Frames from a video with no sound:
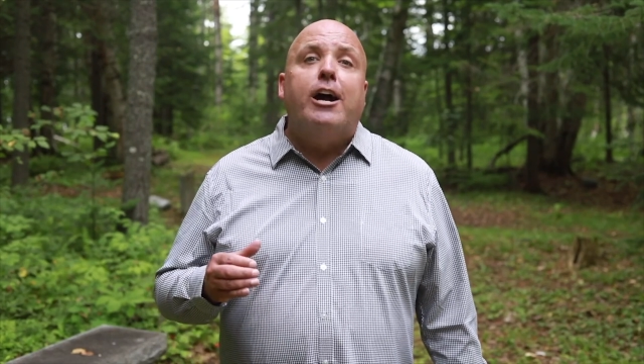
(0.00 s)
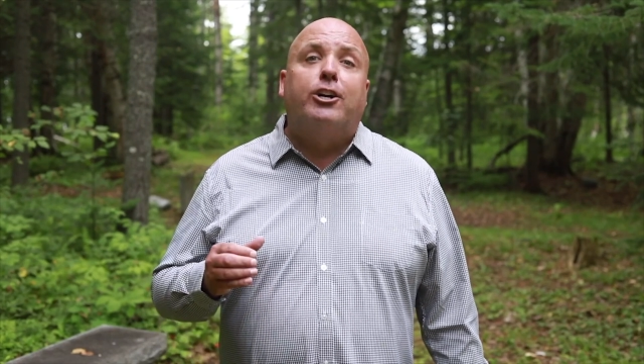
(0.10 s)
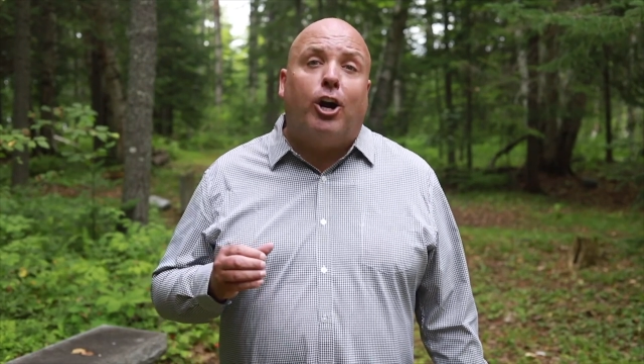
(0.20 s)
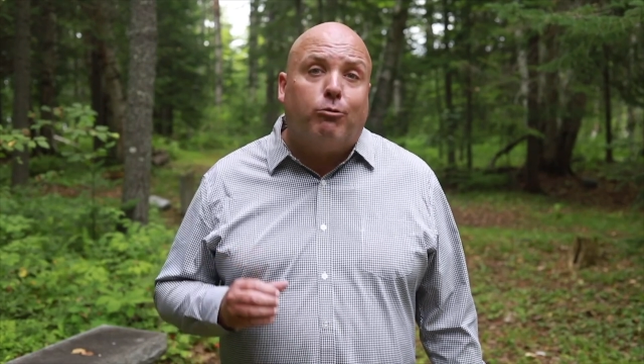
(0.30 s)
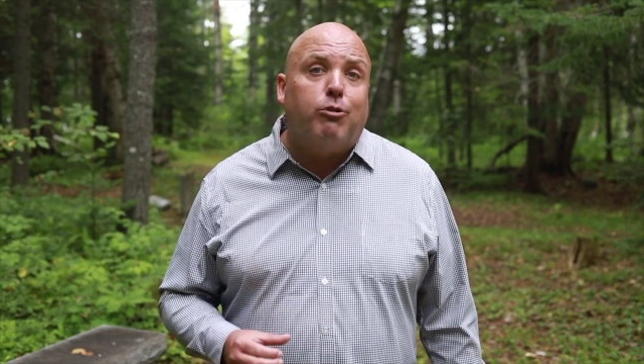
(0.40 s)

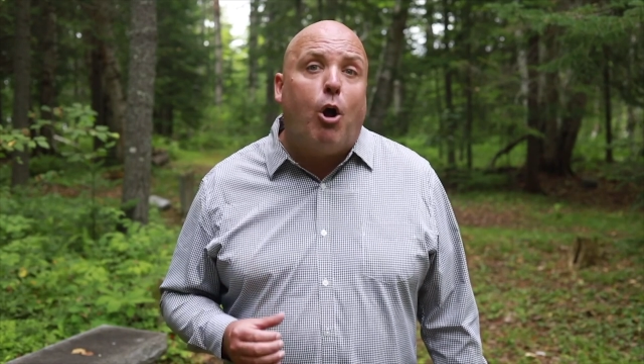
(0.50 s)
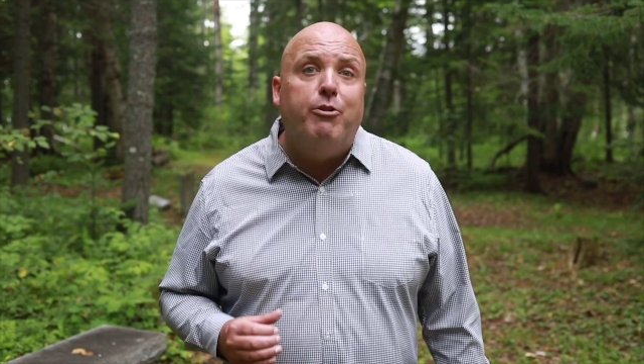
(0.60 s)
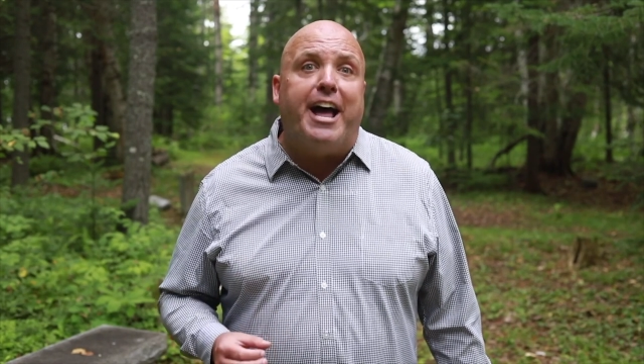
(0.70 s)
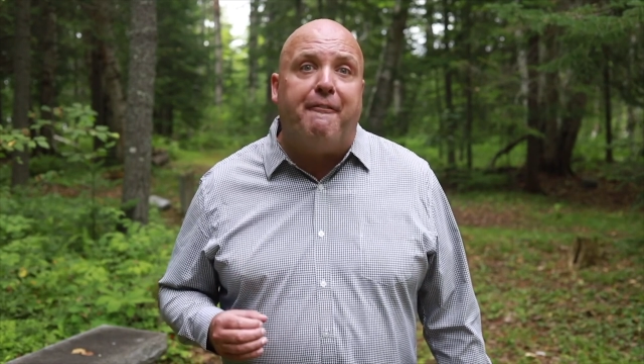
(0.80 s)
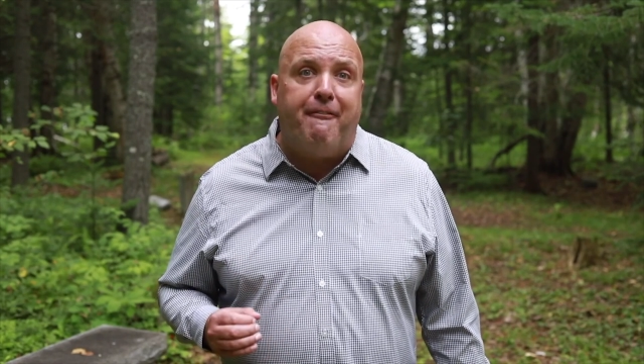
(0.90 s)

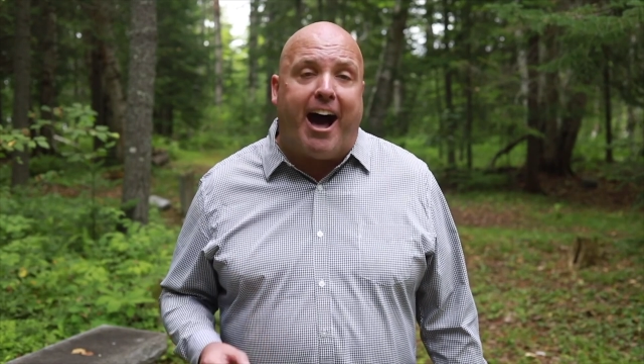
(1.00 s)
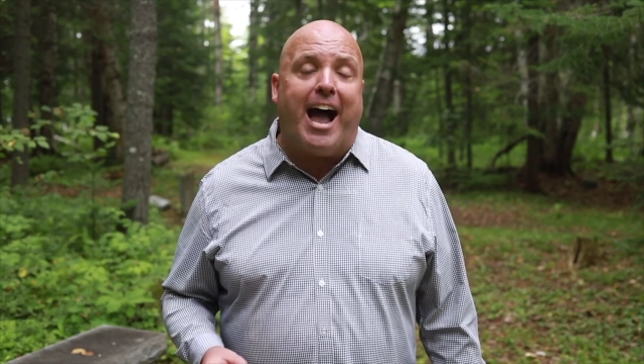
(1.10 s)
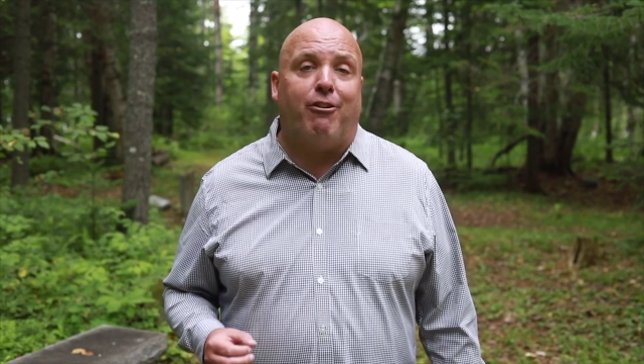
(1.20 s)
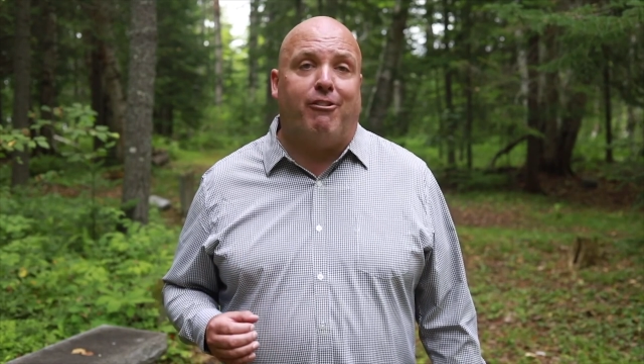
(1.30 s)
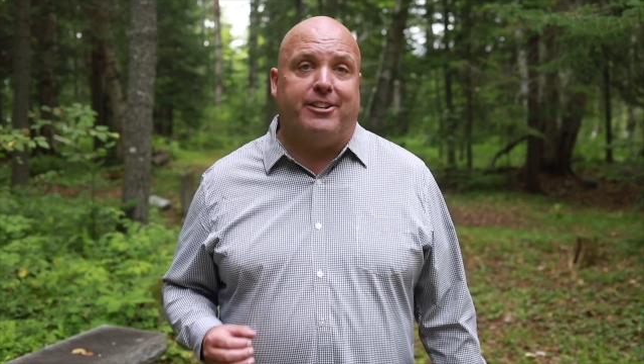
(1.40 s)

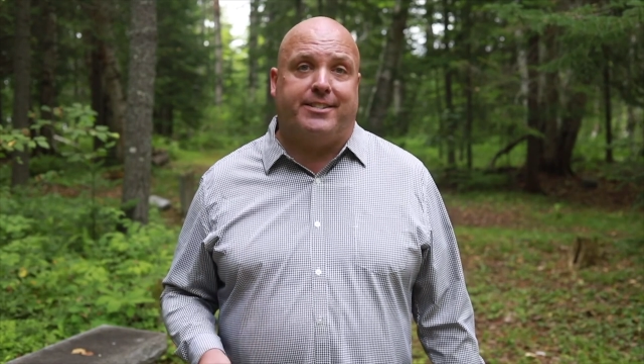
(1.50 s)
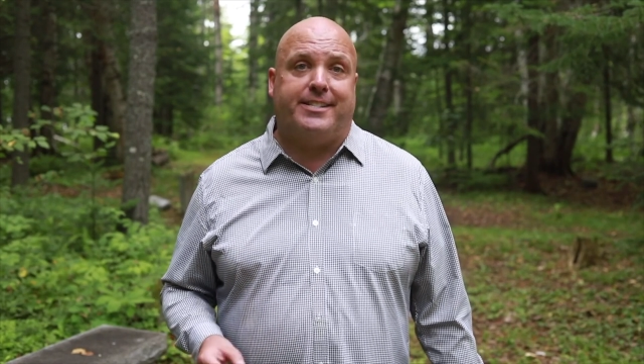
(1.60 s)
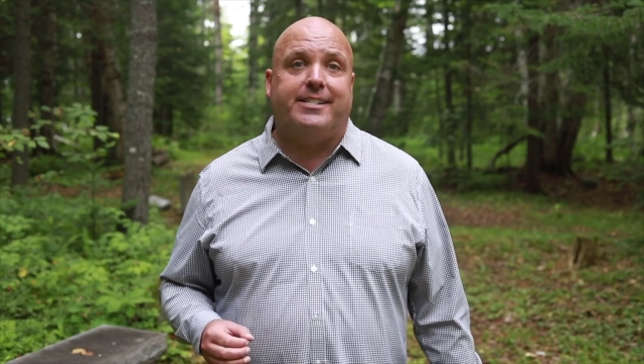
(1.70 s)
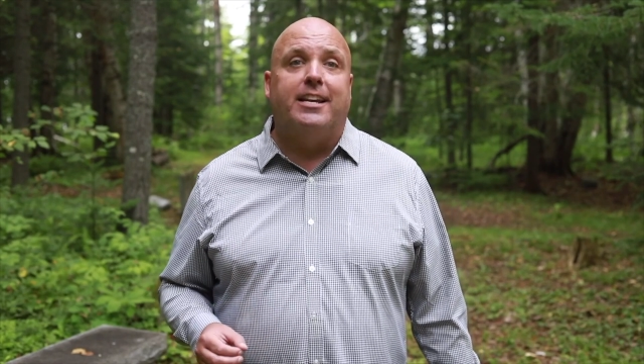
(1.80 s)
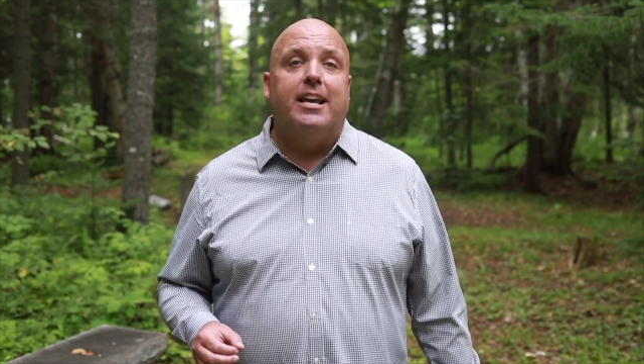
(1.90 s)

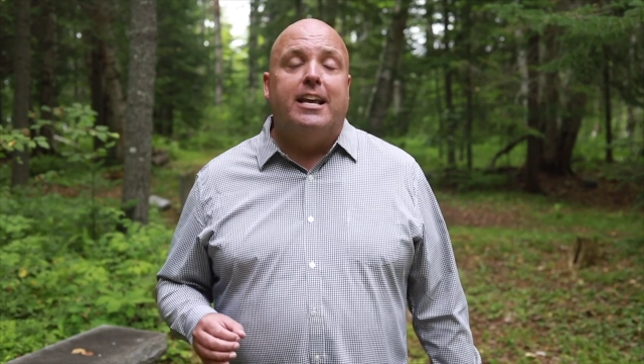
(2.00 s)
coronavirus,